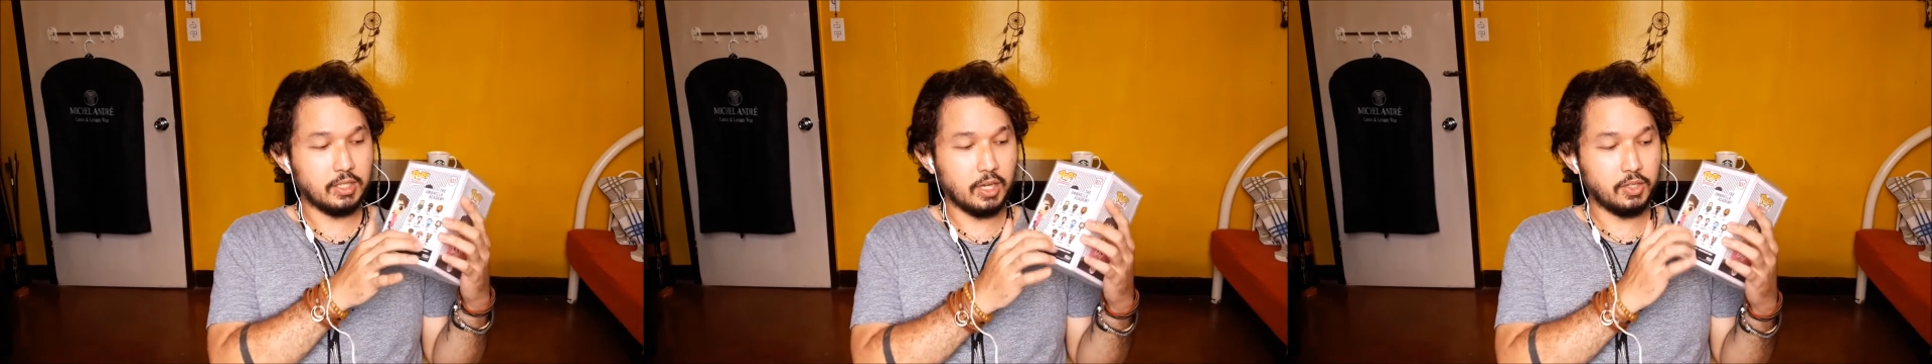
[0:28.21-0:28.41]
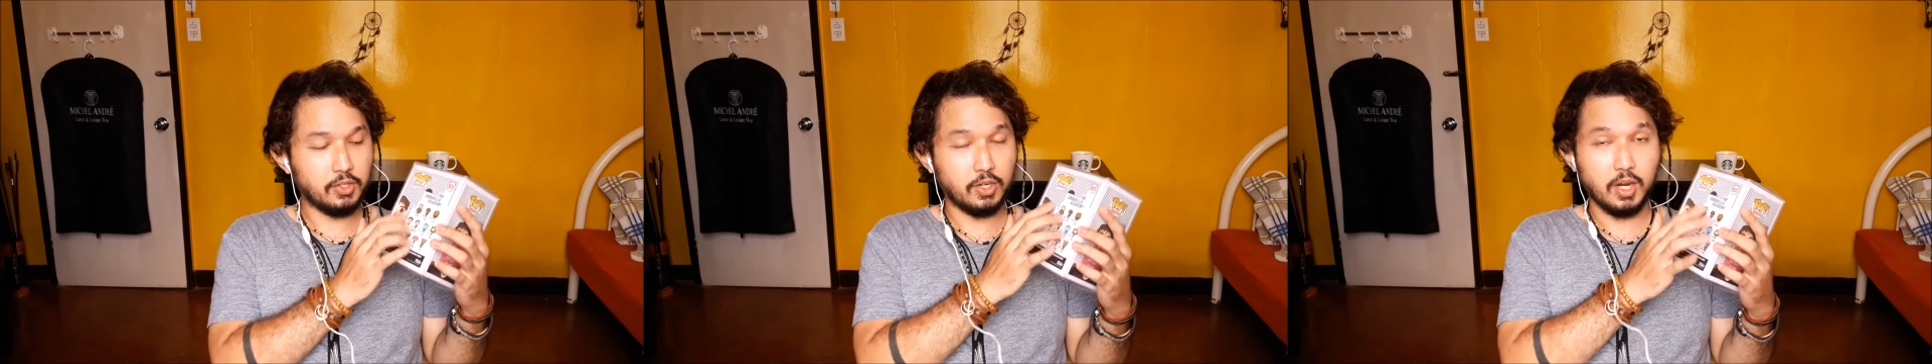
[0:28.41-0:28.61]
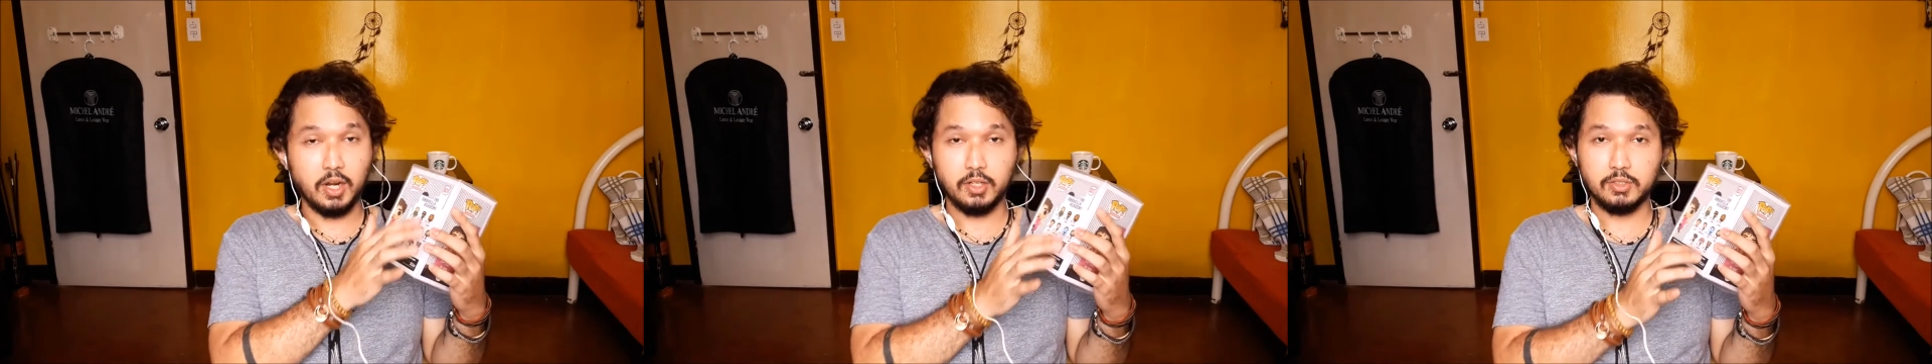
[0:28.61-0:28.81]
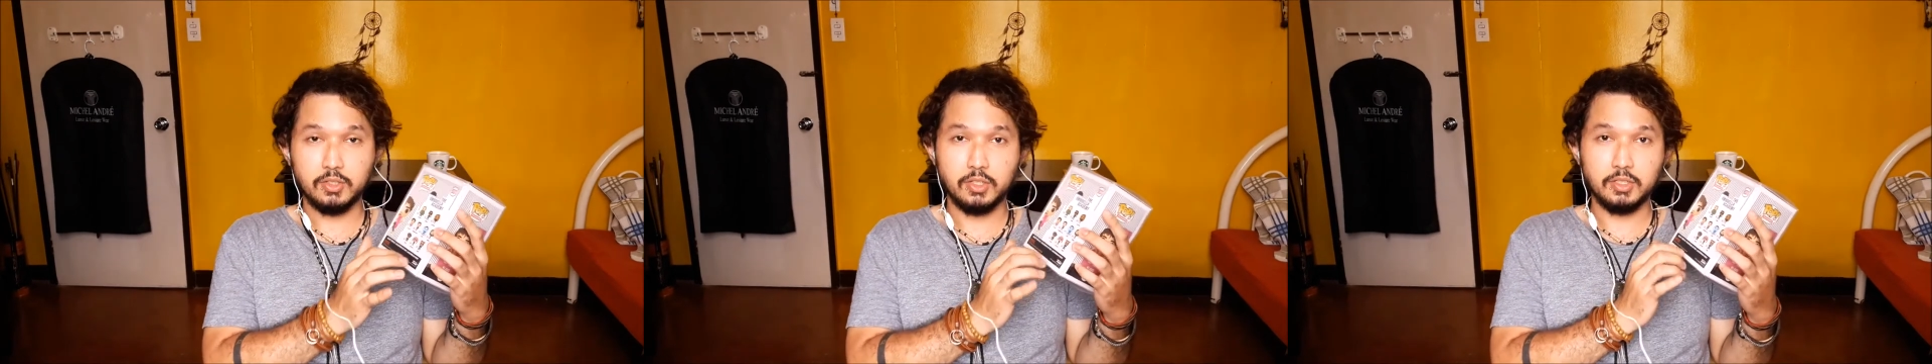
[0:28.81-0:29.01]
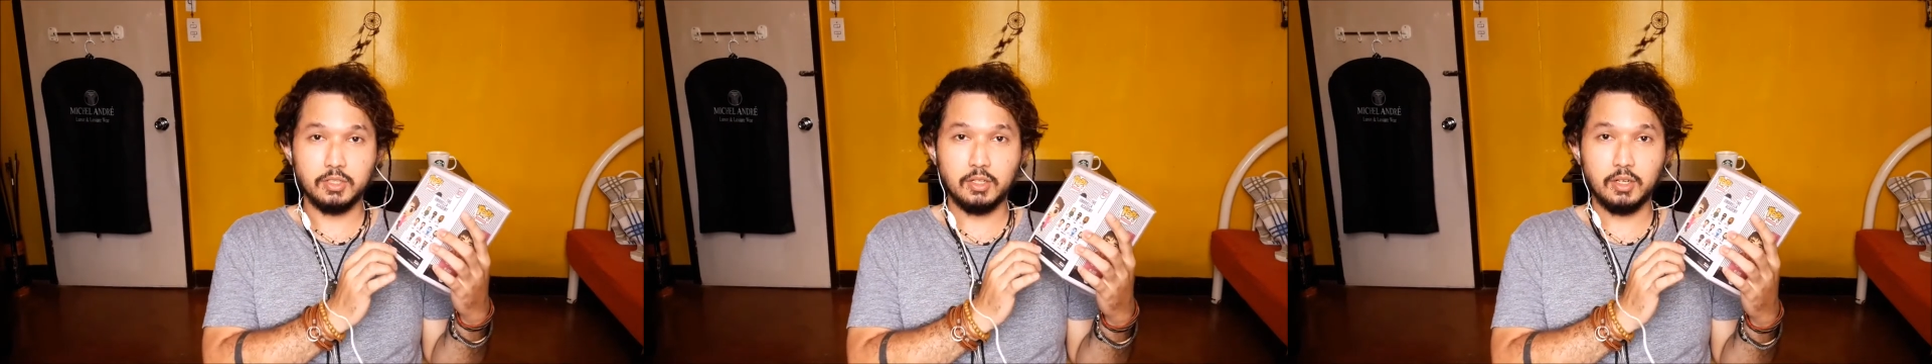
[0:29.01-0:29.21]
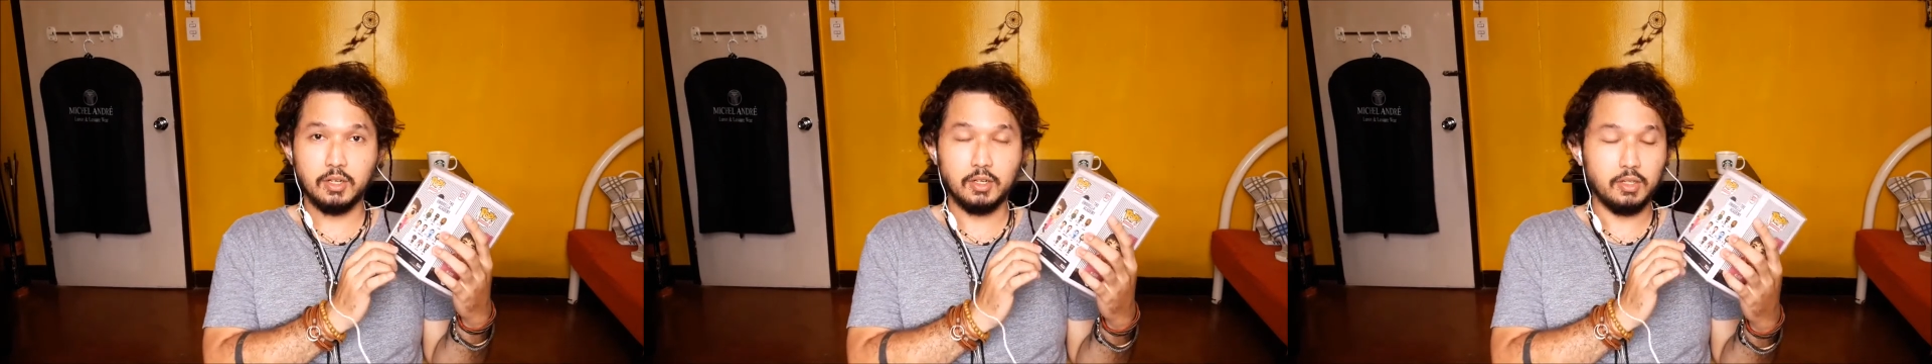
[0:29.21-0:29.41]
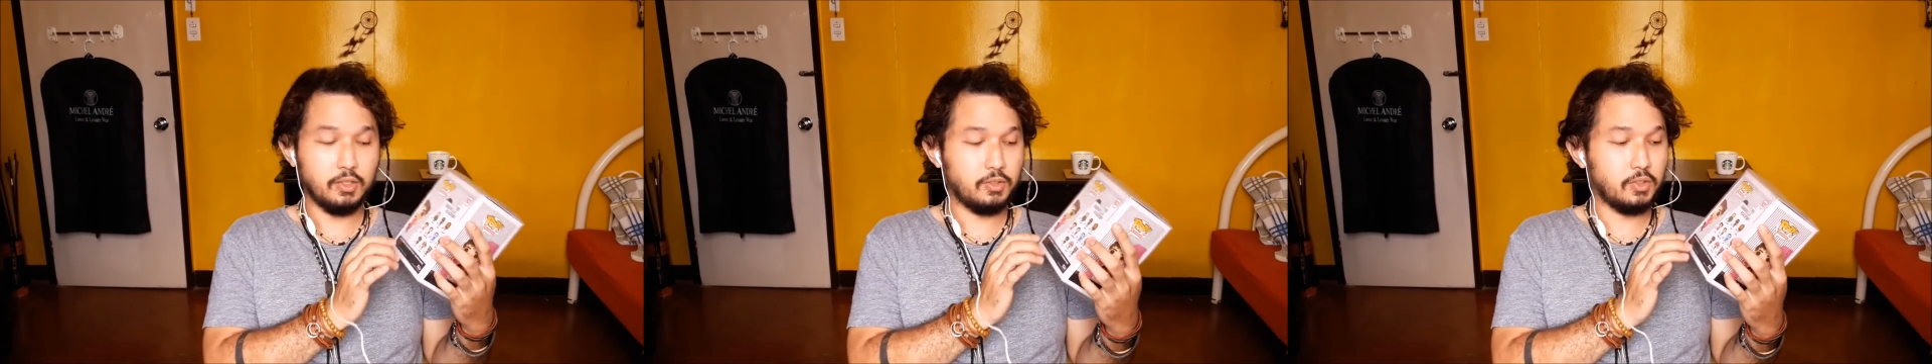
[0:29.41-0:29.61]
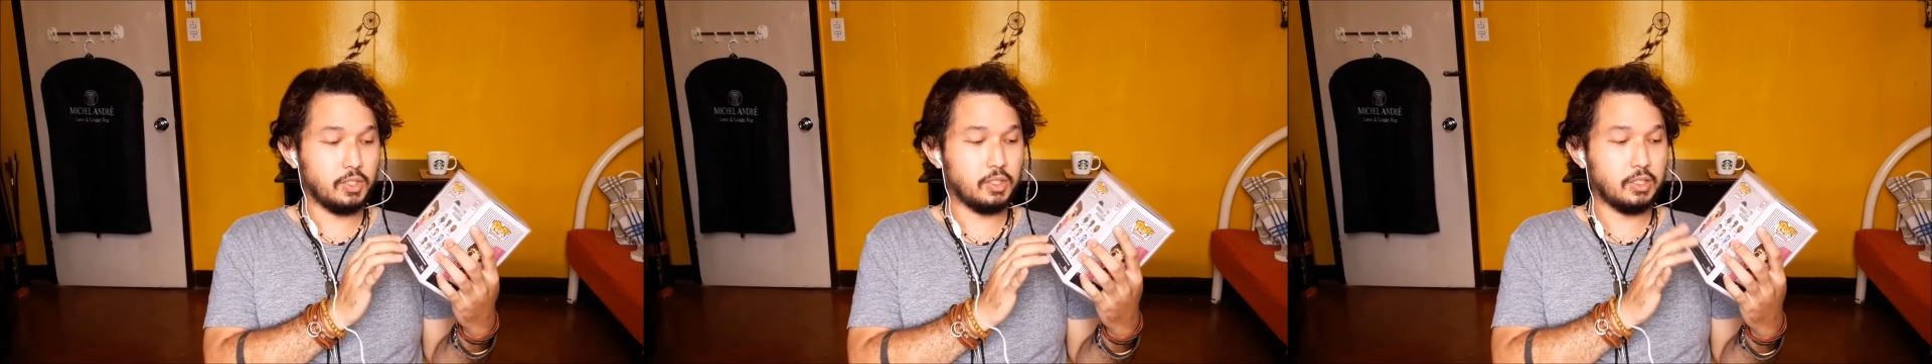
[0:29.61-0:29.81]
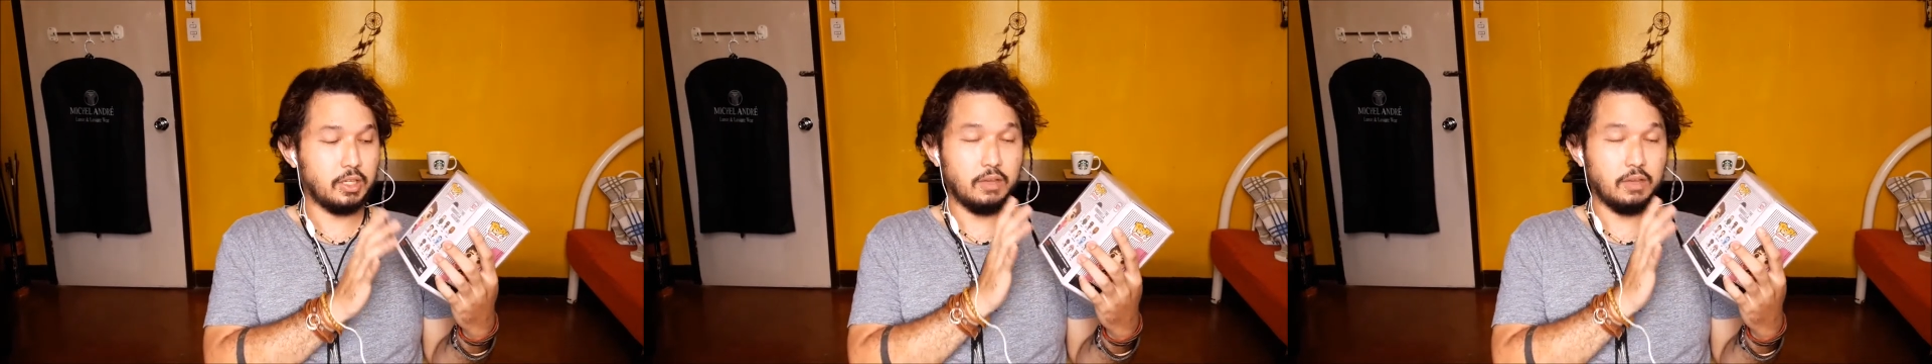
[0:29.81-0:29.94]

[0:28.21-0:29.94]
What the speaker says: other characters that are included,